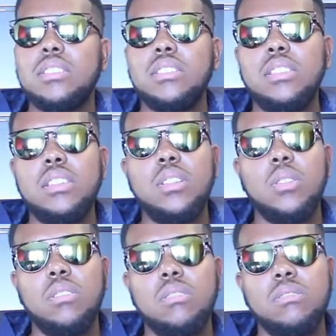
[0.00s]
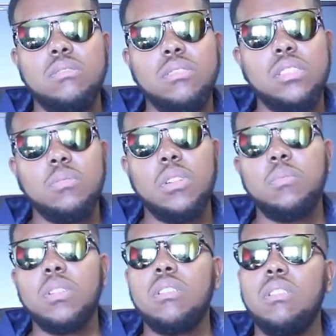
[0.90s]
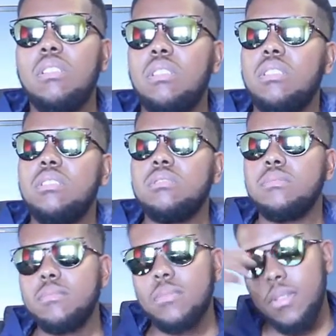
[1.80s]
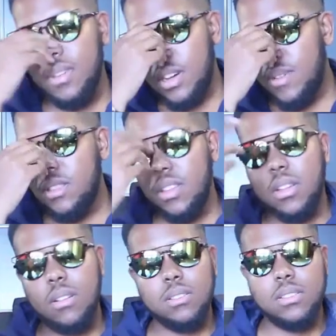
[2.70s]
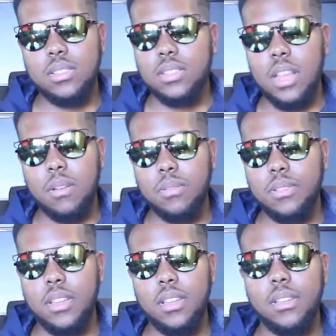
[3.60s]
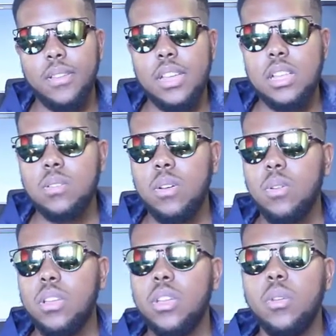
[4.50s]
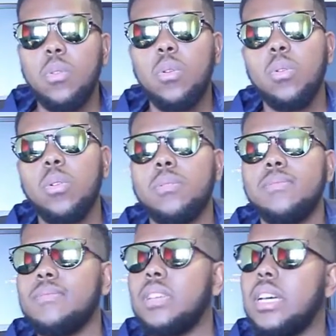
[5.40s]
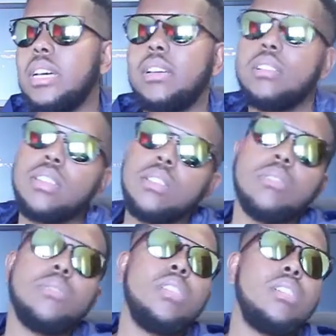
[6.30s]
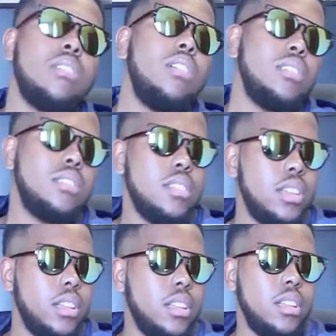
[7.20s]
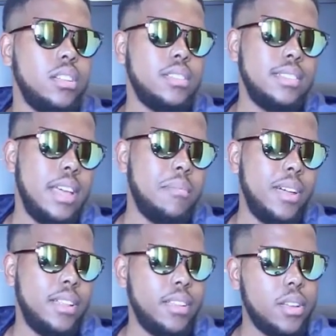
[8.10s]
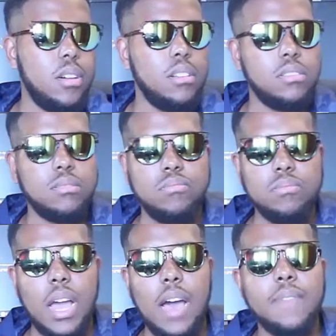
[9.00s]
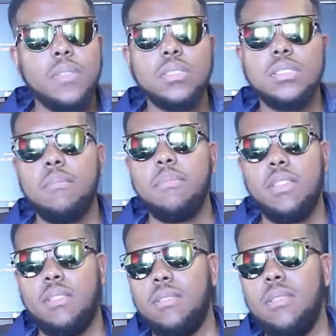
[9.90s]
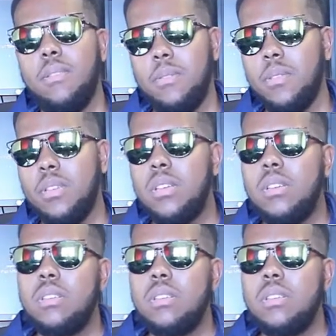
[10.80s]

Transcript: Ilo, there's what we call, what they call the sound, the Enzo Ihuru. They don't really call it tribal, they call it Afro something, you know?